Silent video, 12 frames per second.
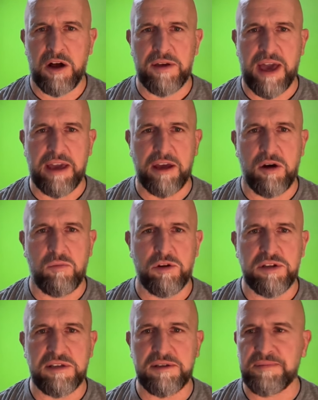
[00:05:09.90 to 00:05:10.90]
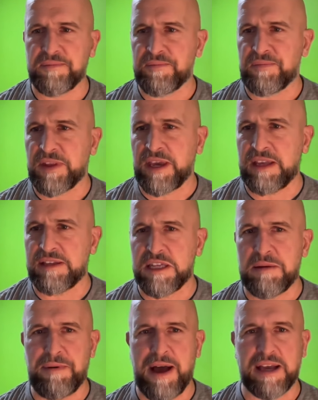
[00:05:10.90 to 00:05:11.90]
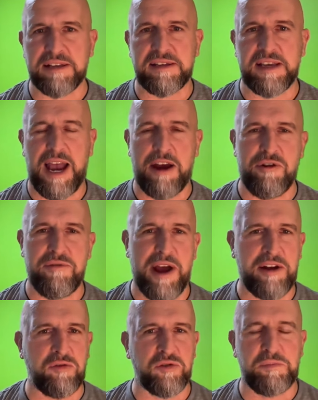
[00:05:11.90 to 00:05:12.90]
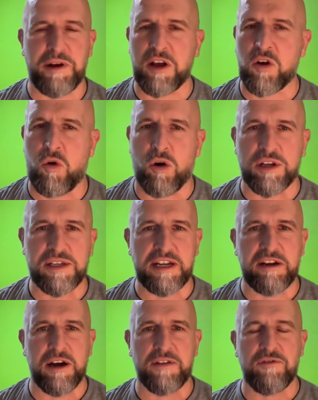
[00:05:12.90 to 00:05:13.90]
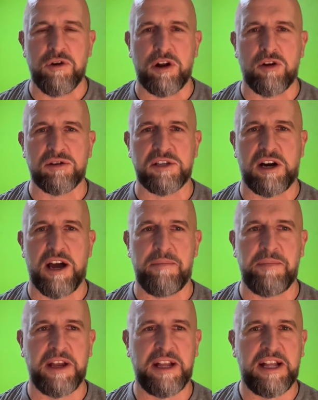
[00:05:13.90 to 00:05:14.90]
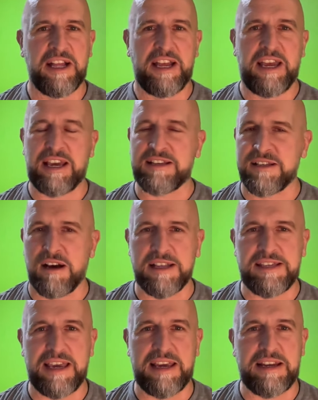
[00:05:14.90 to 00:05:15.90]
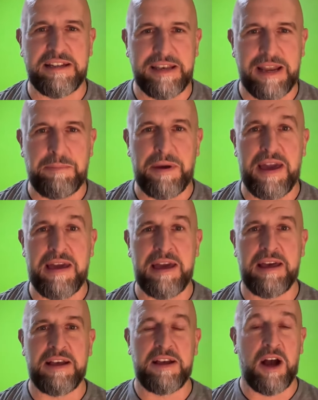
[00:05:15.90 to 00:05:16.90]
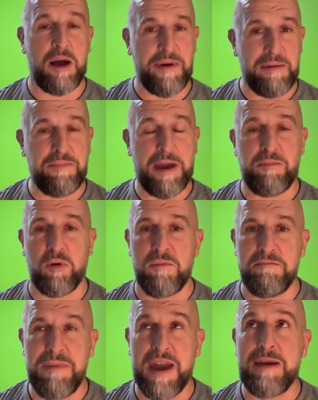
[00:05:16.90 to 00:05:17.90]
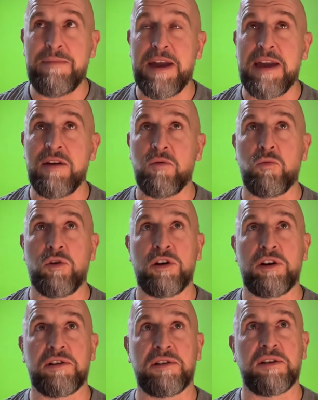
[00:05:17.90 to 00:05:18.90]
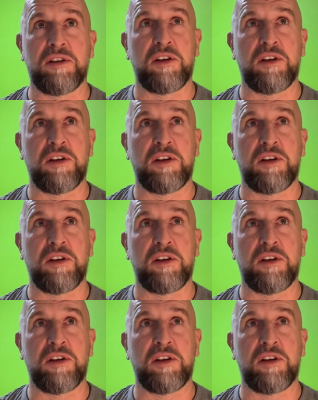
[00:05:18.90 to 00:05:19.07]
Okay, onwards into the backs. Harry Randall's been a quality nine for a long time. Exciting, nippy. I mean, people maybe would